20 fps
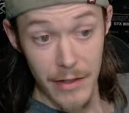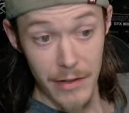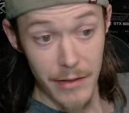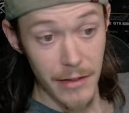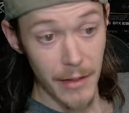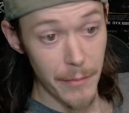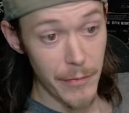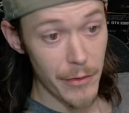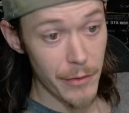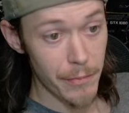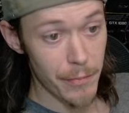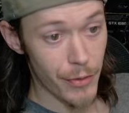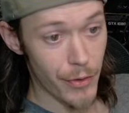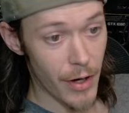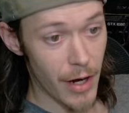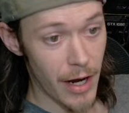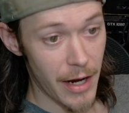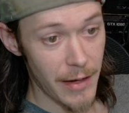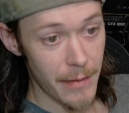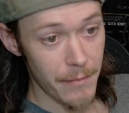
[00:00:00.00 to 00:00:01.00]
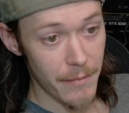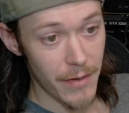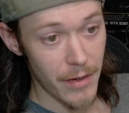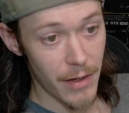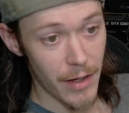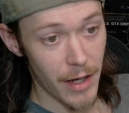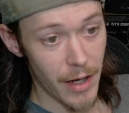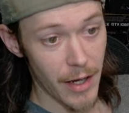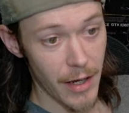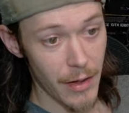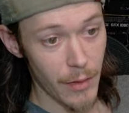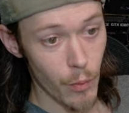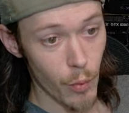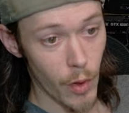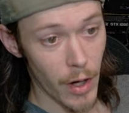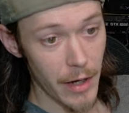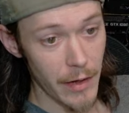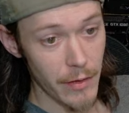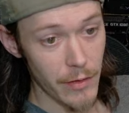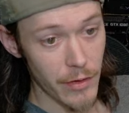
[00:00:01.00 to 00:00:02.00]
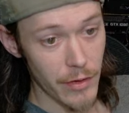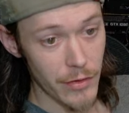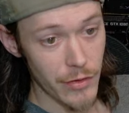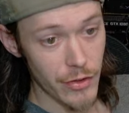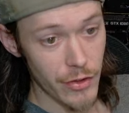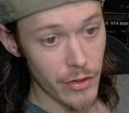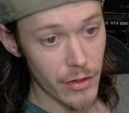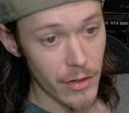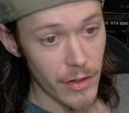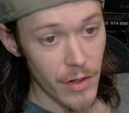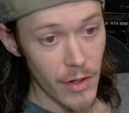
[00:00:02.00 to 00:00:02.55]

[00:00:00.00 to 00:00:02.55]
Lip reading: W Prime, and Y Cruncher.